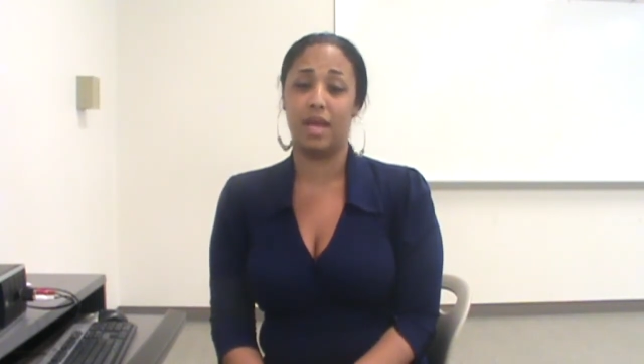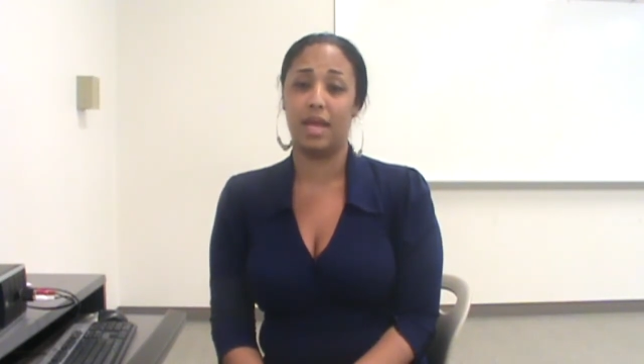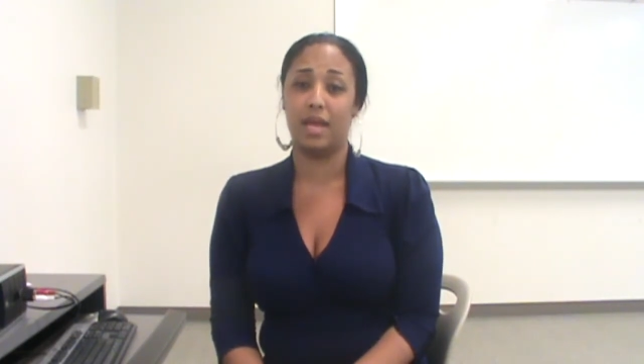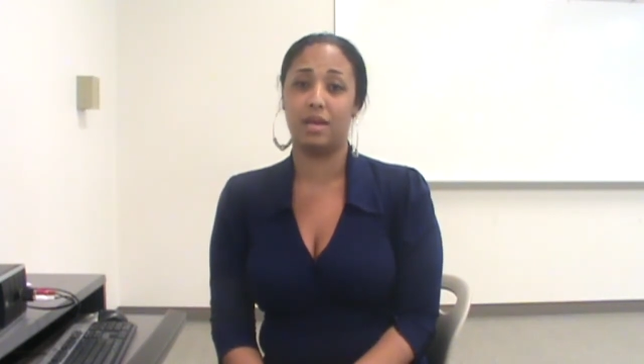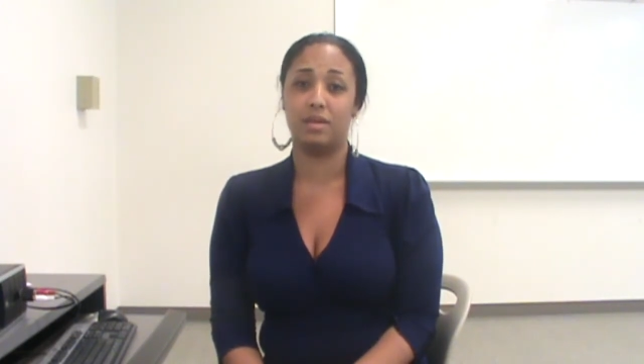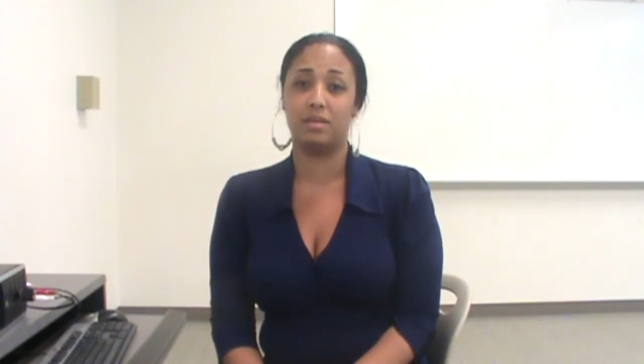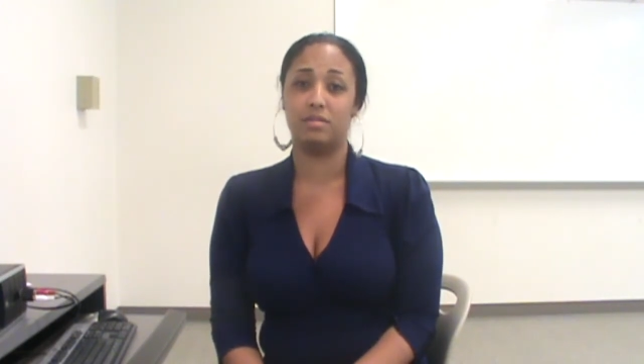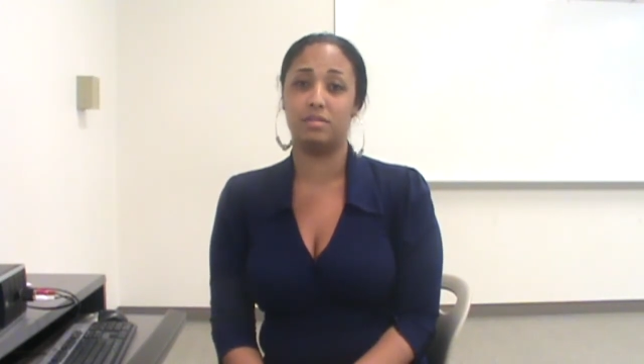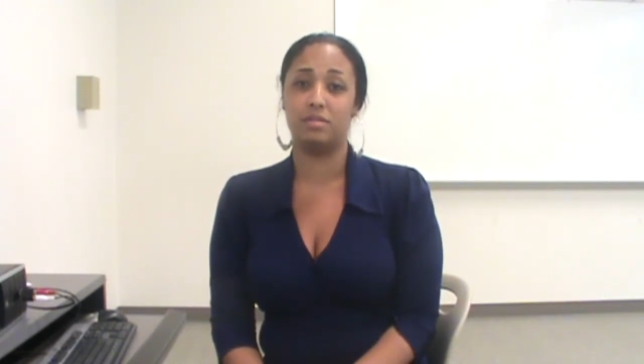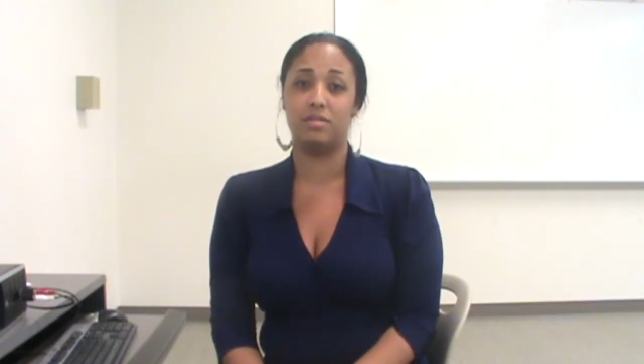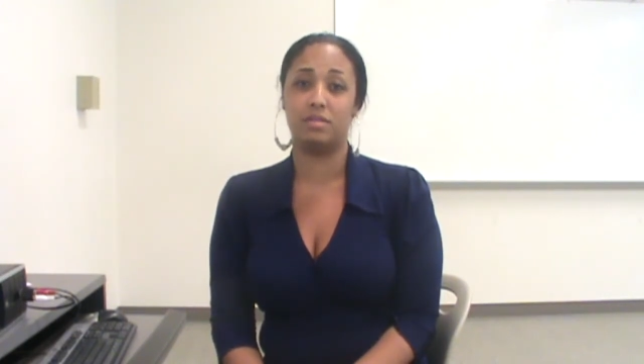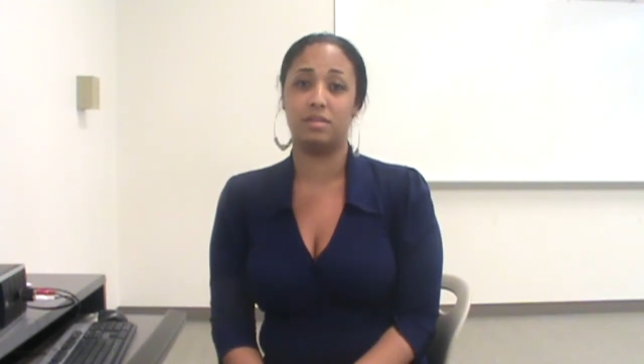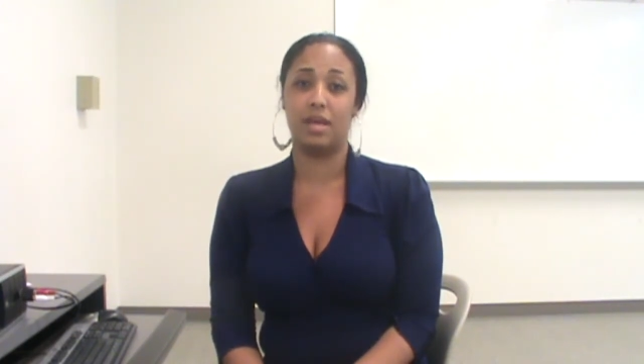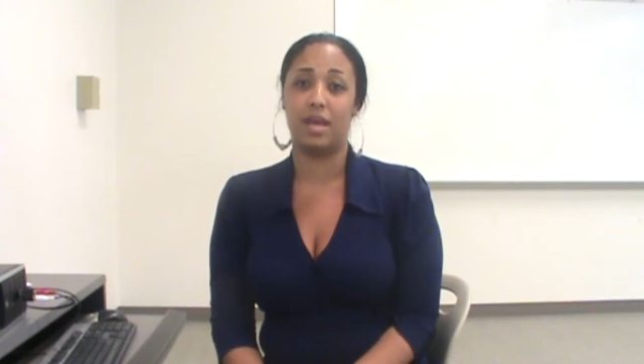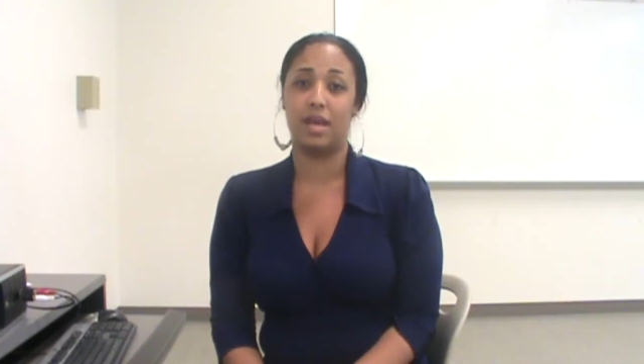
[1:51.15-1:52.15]
and
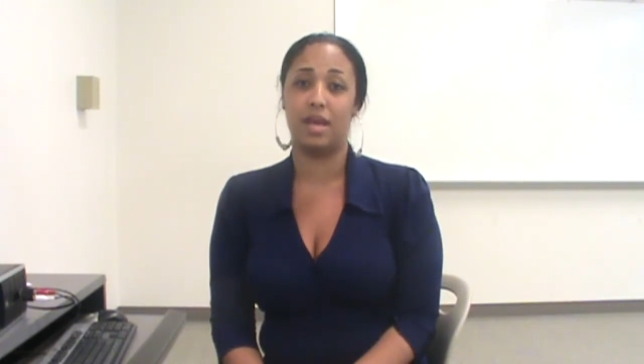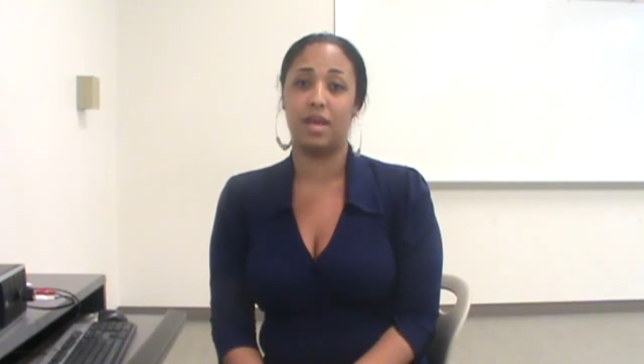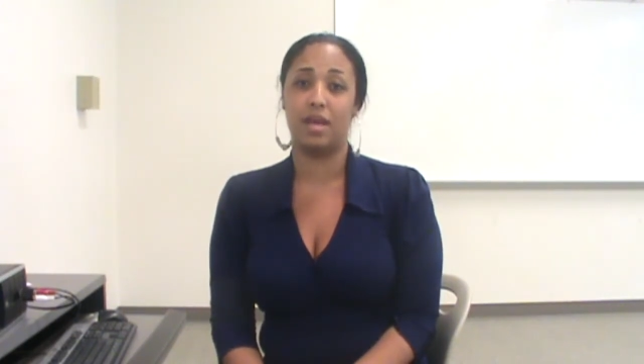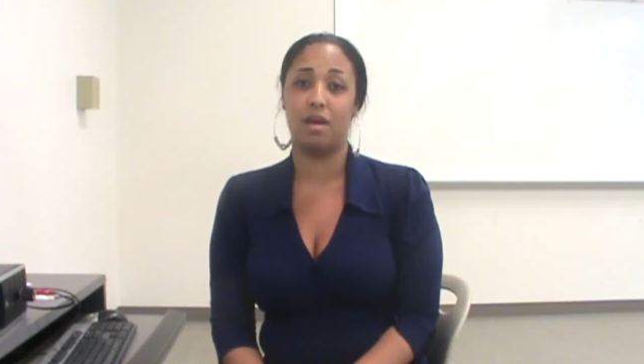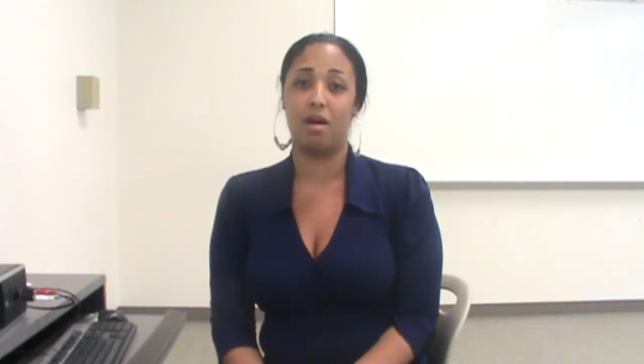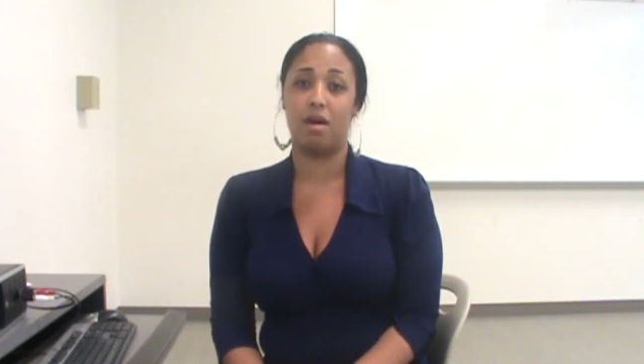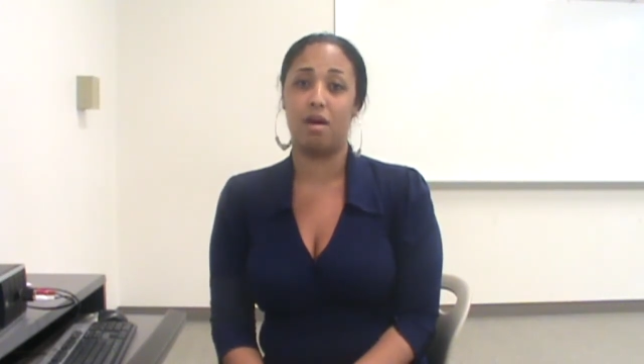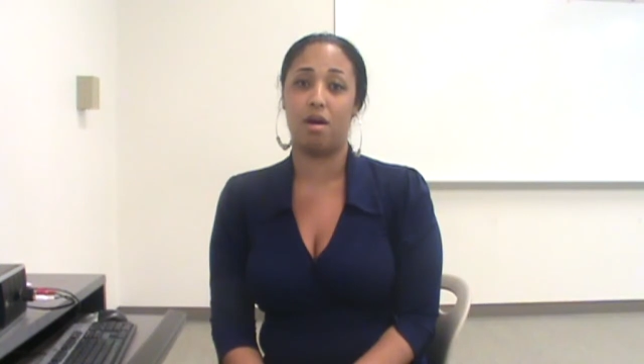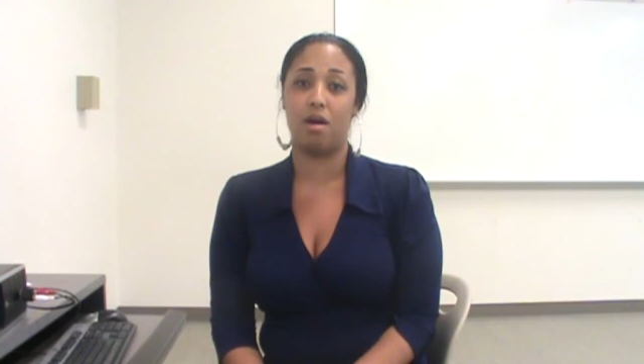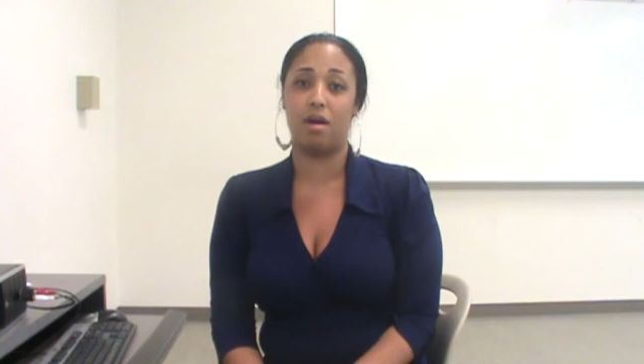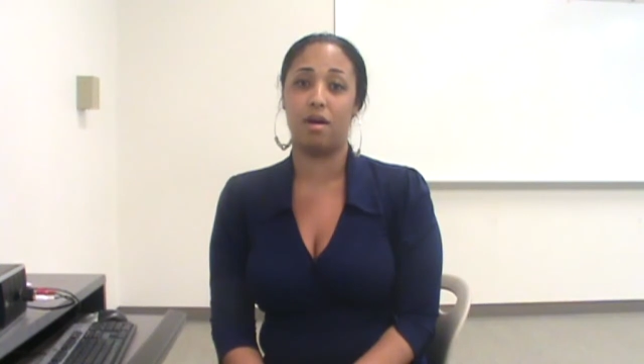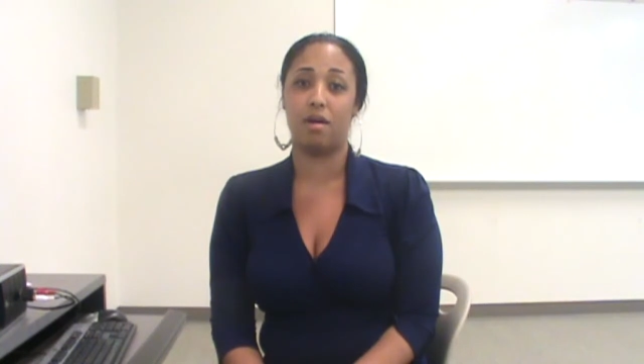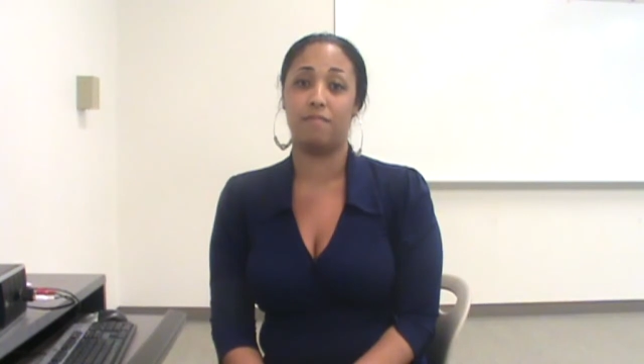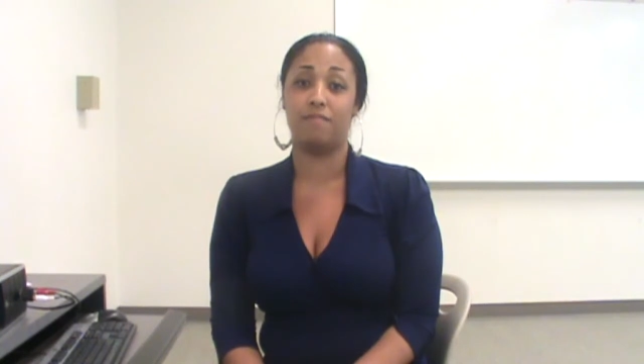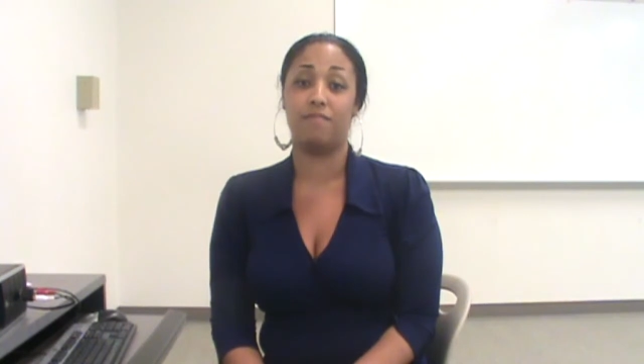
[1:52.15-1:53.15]
they
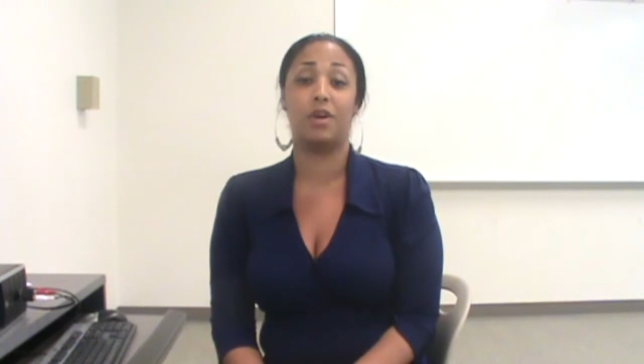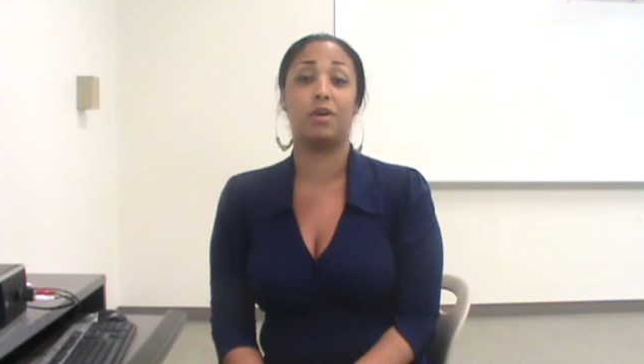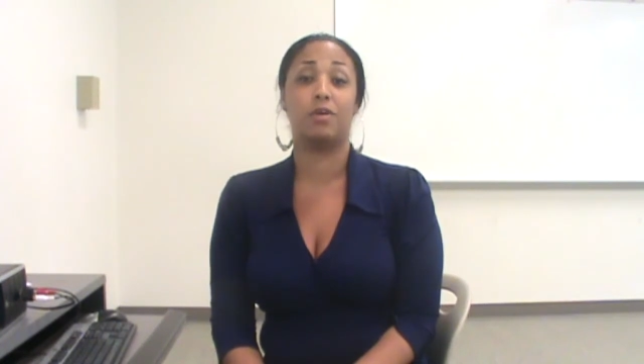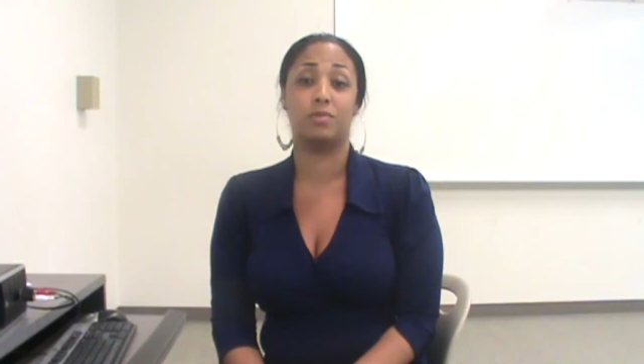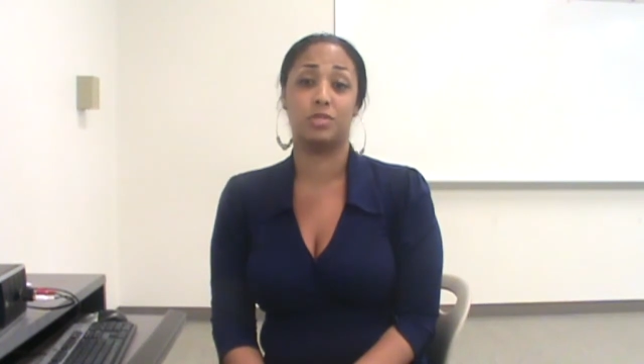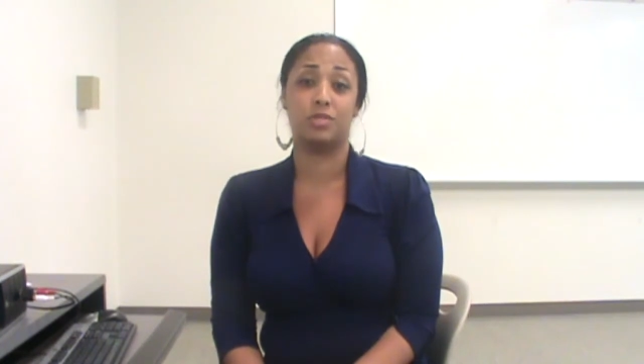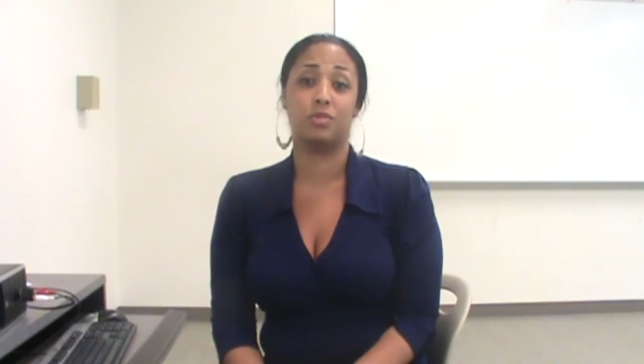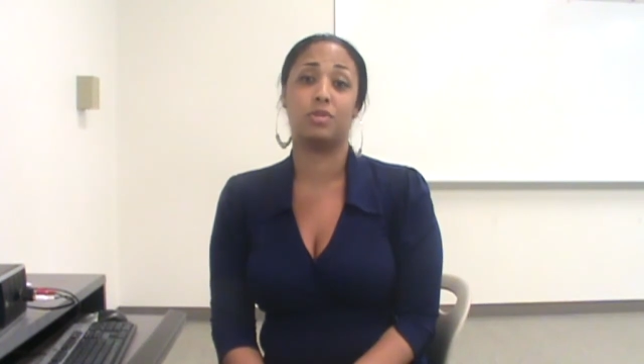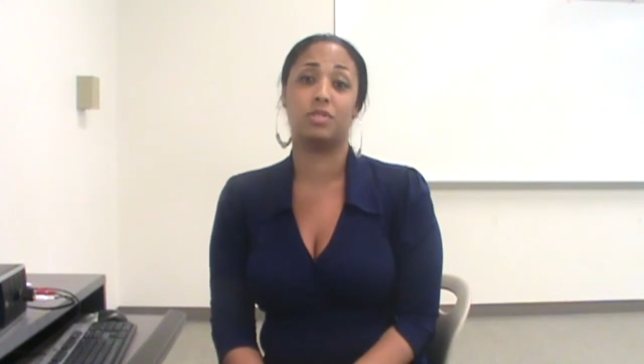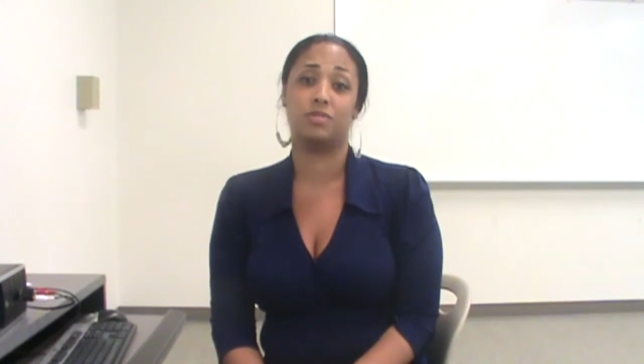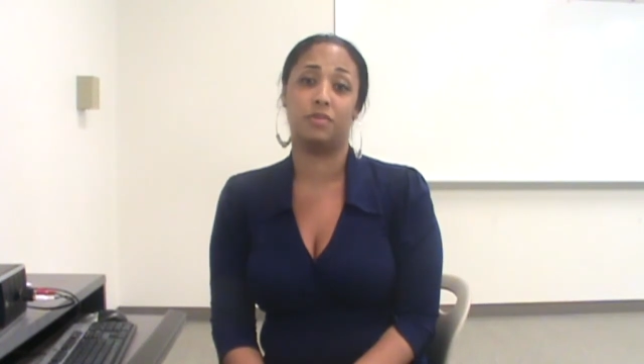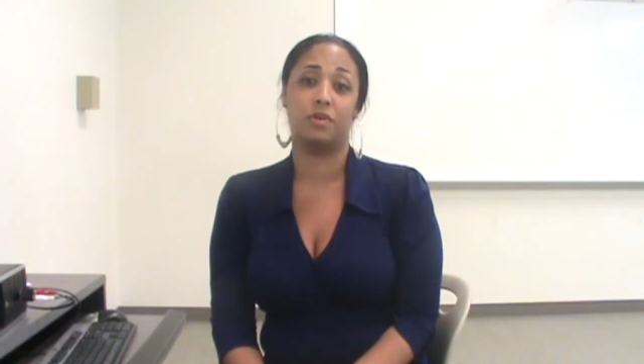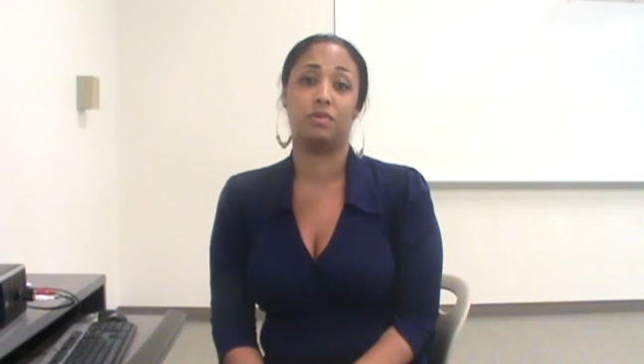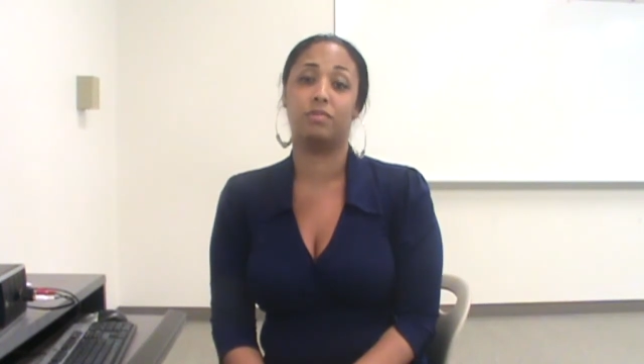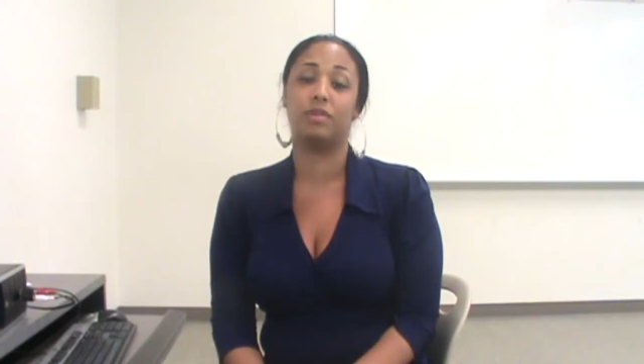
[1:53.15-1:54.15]
are very
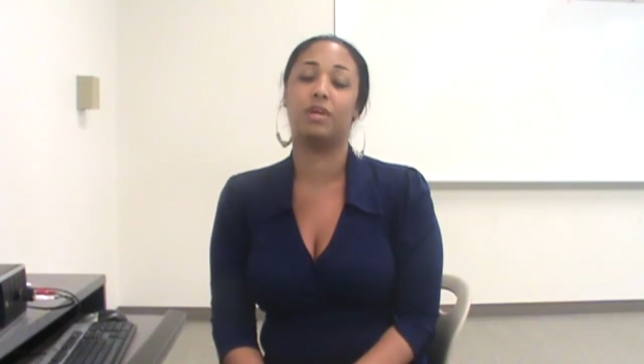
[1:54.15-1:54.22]
resourceful.